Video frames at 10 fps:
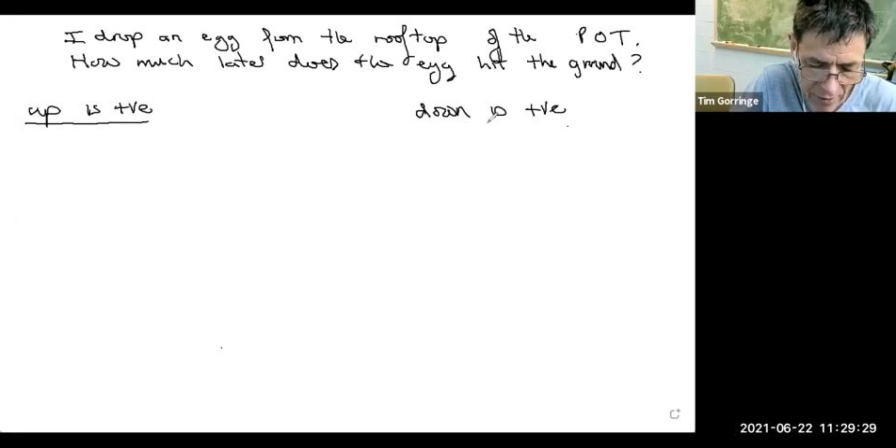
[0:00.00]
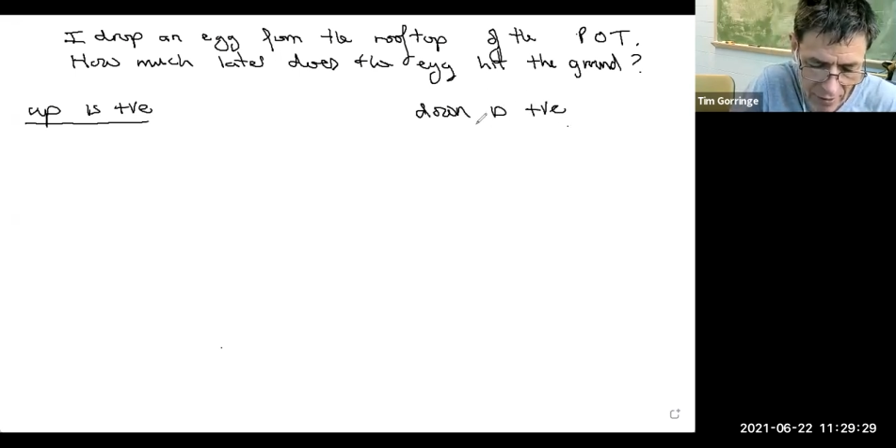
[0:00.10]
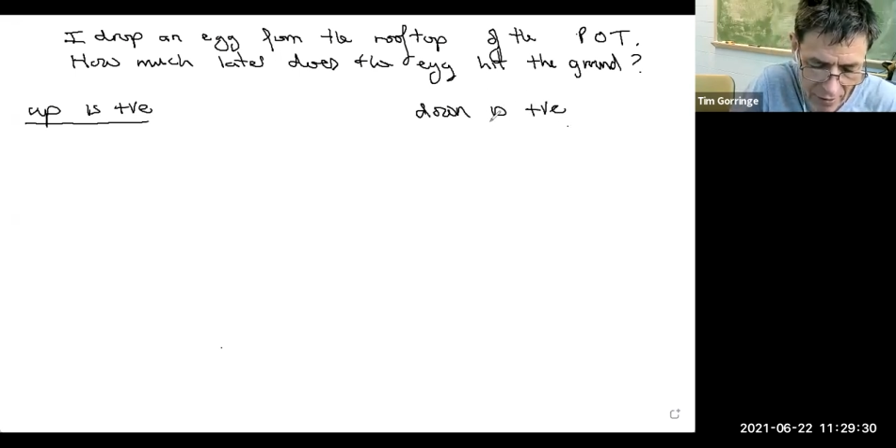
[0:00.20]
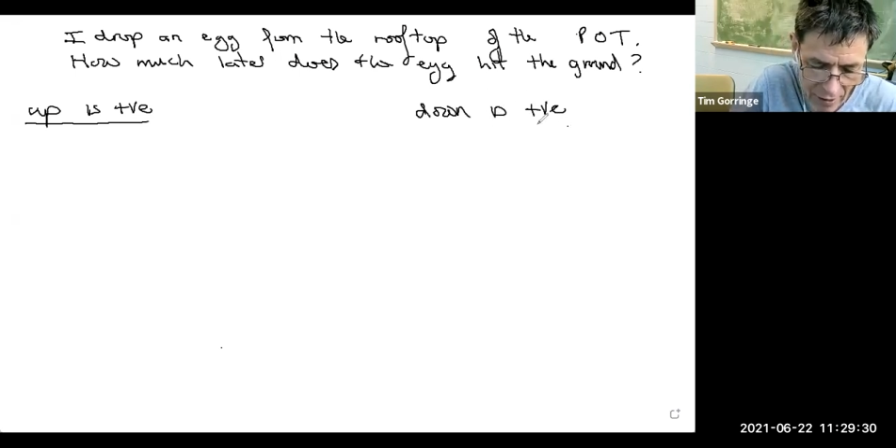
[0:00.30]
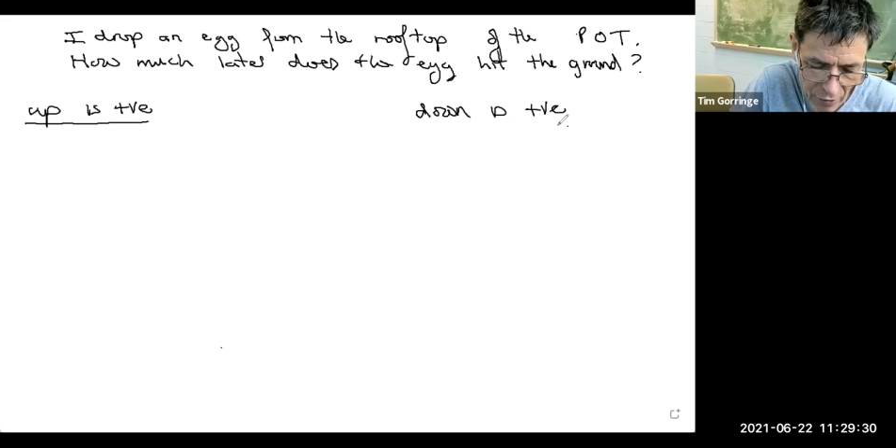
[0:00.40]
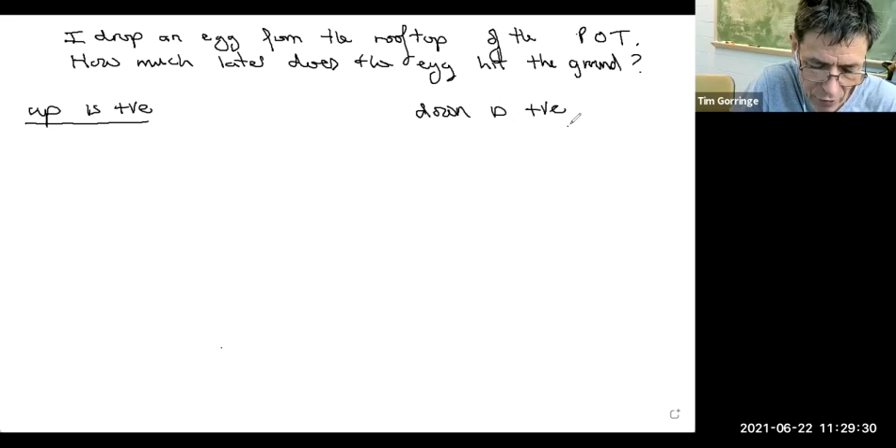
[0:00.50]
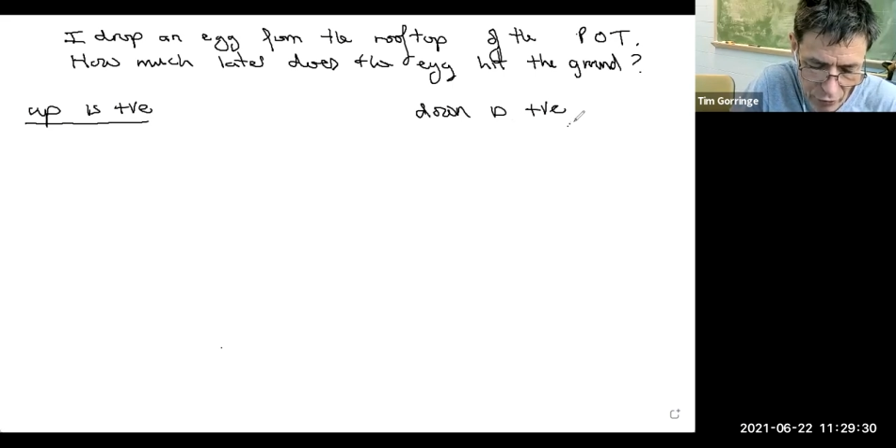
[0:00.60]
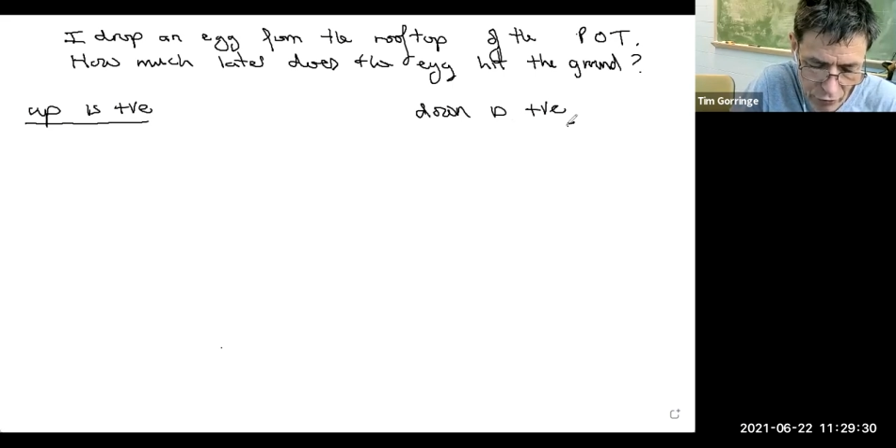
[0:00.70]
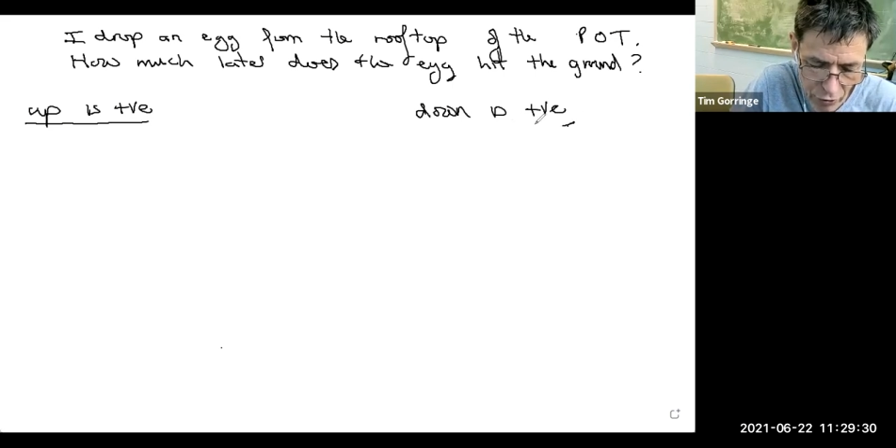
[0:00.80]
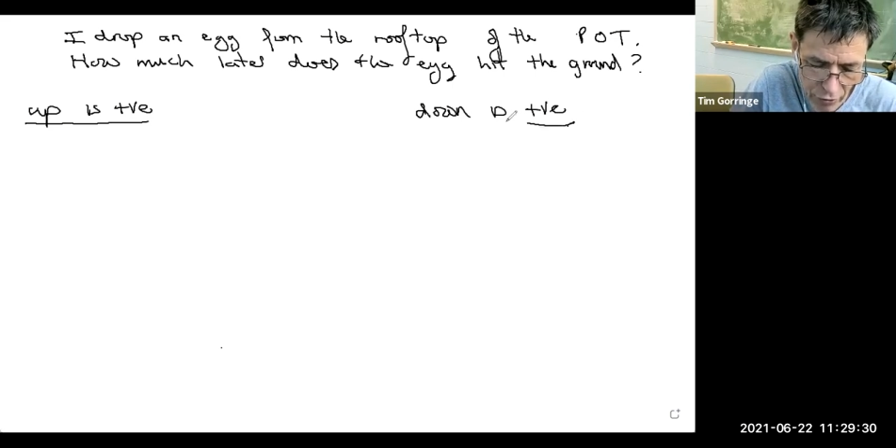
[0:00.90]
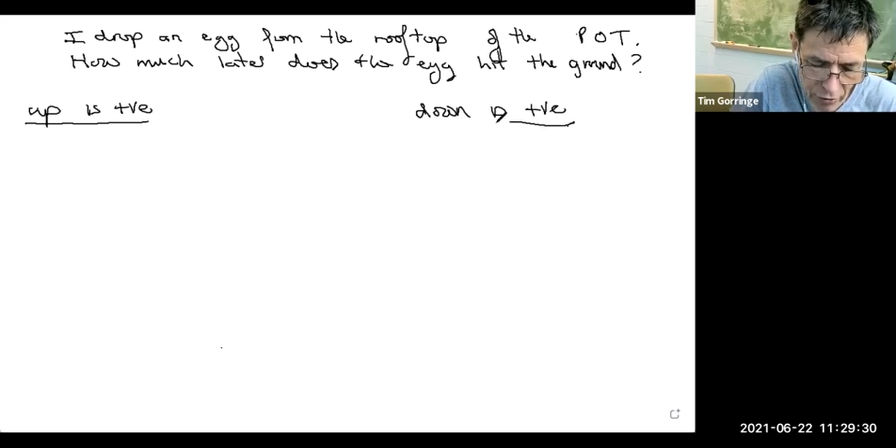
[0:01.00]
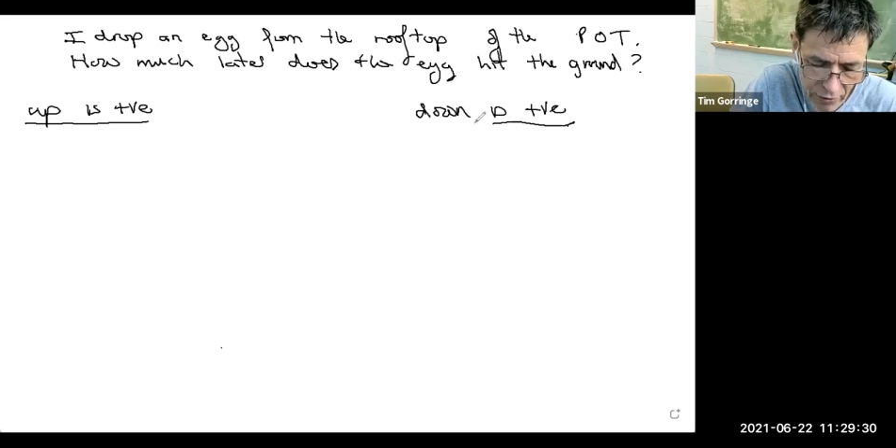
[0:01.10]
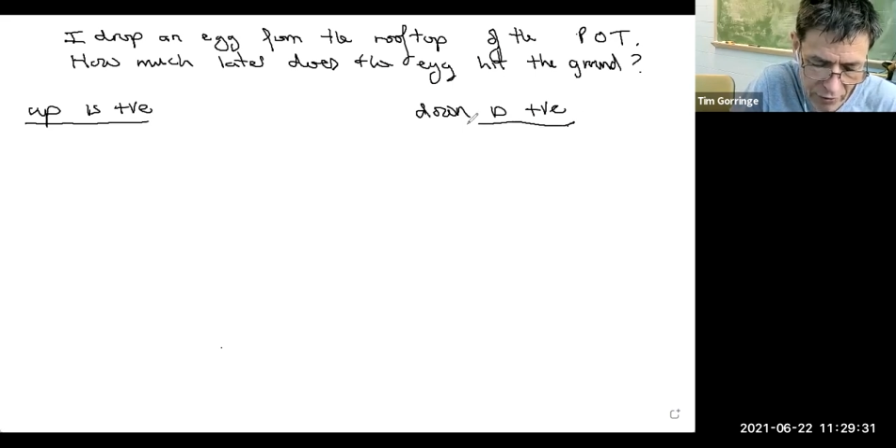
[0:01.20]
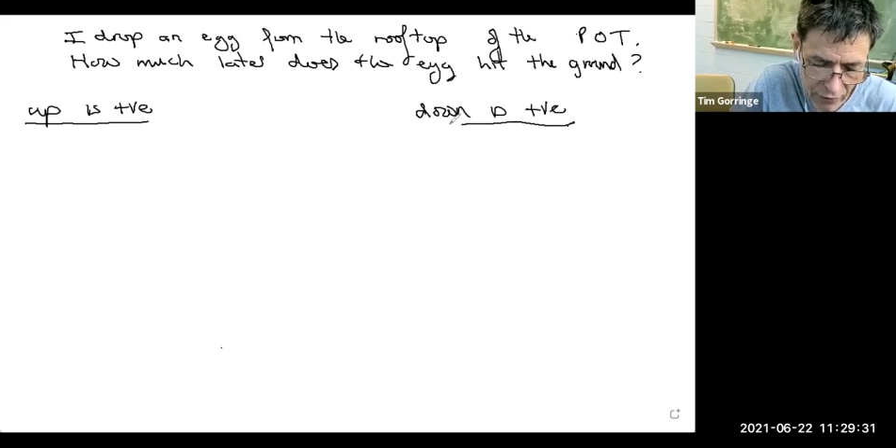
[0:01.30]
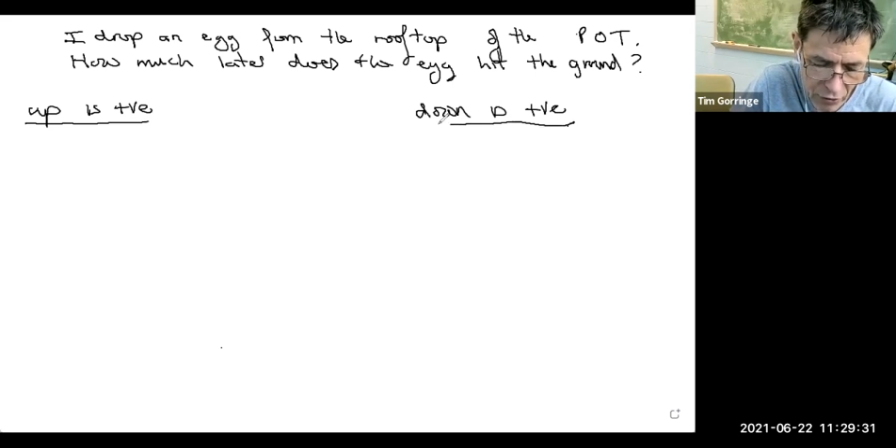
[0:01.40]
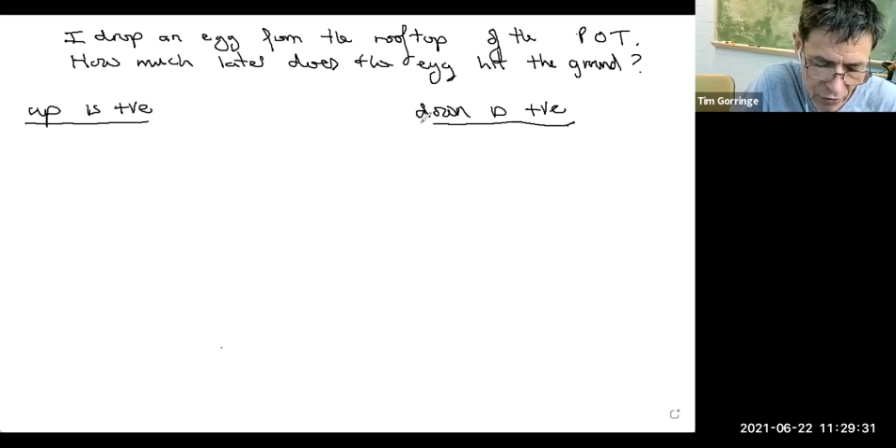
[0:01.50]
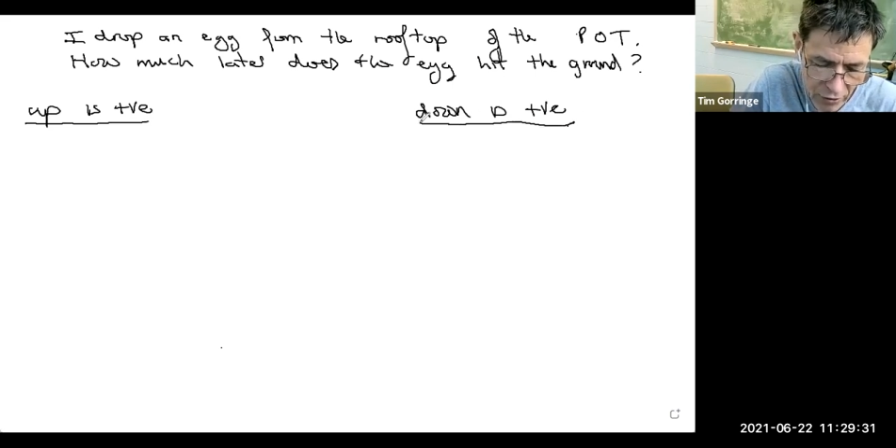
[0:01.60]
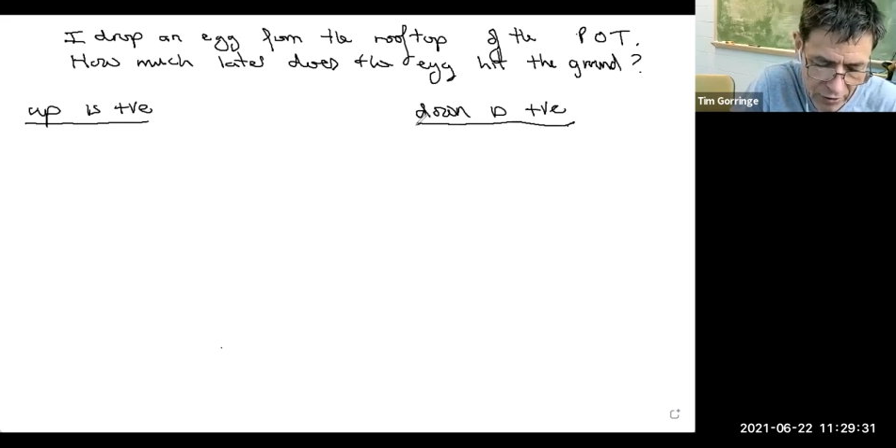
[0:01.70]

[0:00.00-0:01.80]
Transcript: That alternative choice,